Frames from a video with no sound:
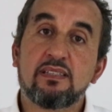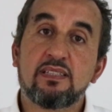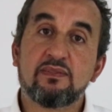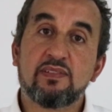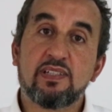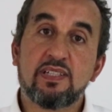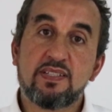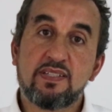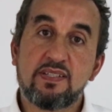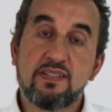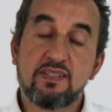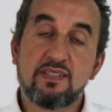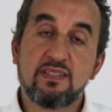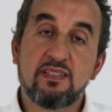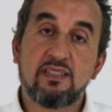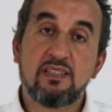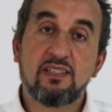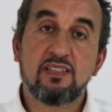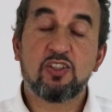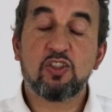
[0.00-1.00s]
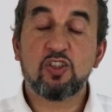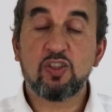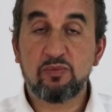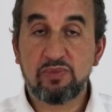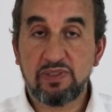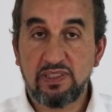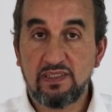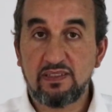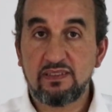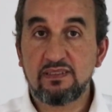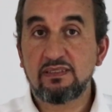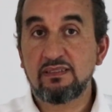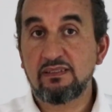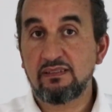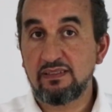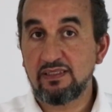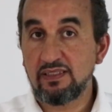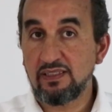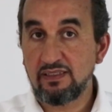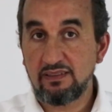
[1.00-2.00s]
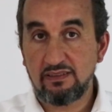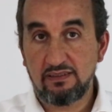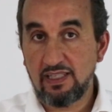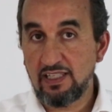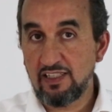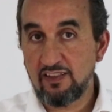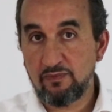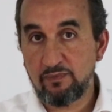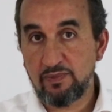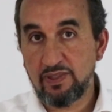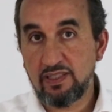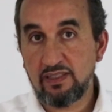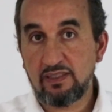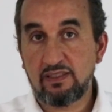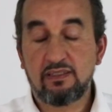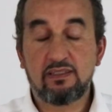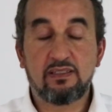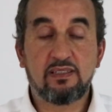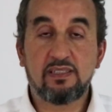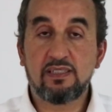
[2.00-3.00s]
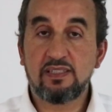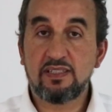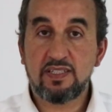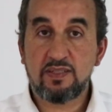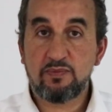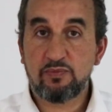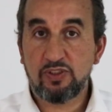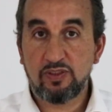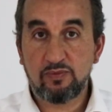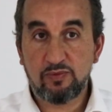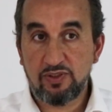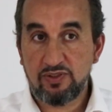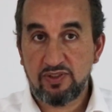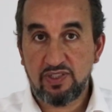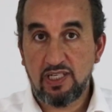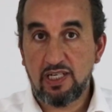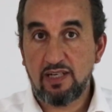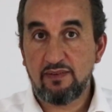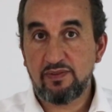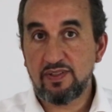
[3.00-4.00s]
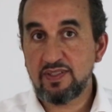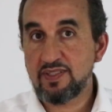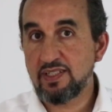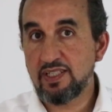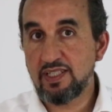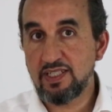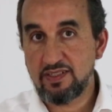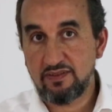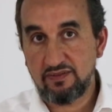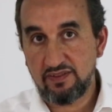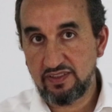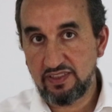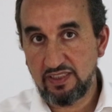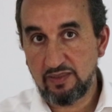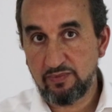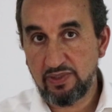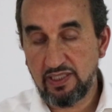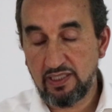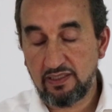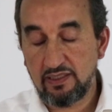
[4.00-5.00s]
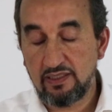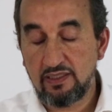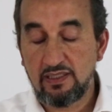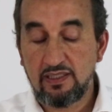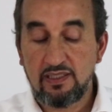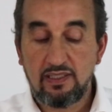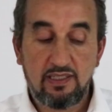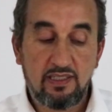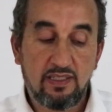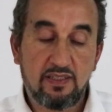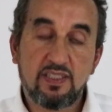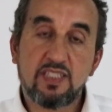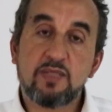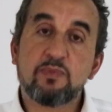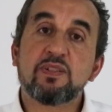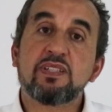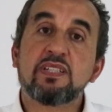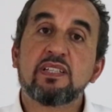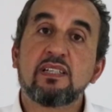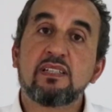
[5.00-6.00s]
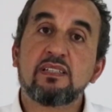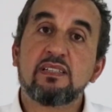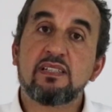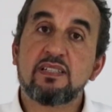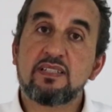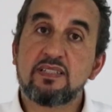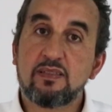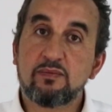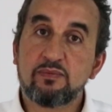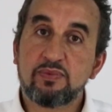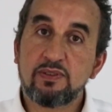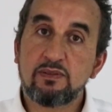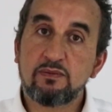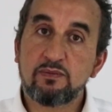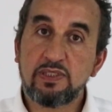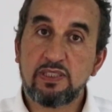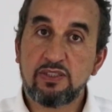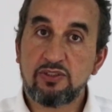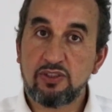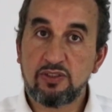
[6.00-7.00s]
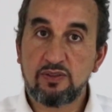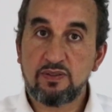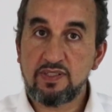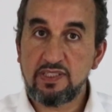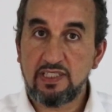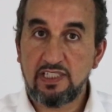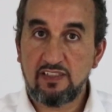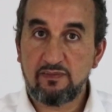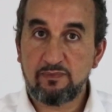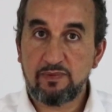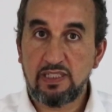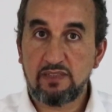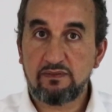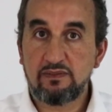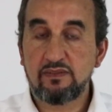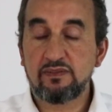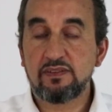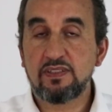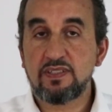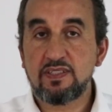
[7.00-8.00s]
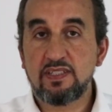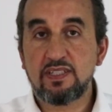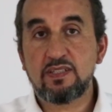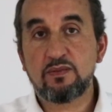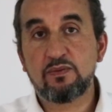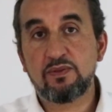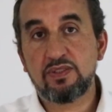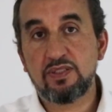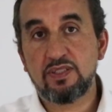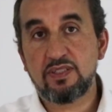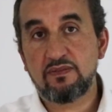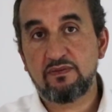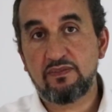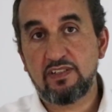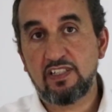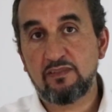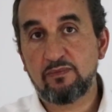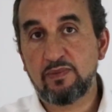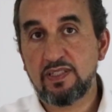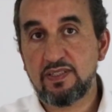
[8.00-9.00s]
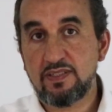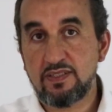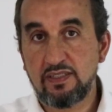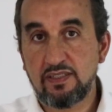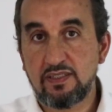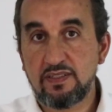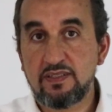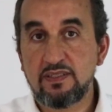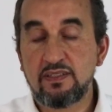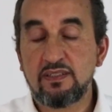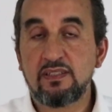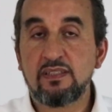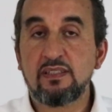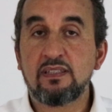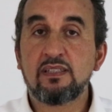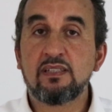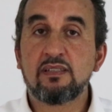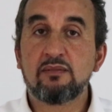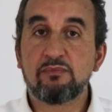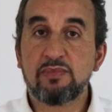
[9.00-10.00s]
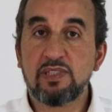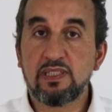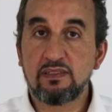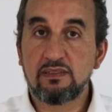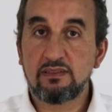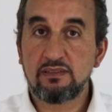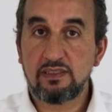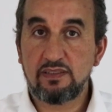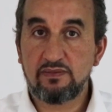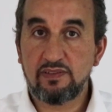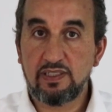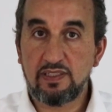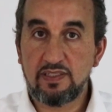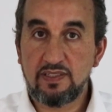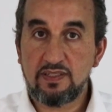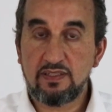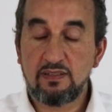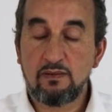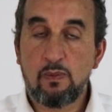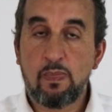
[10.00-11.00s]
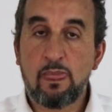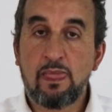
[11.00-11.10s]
devices, albeit the LFPAK is pretty much half the size of the DPAK. This particular example, we chose the LFPAK 56, which is a 5x6 mil device.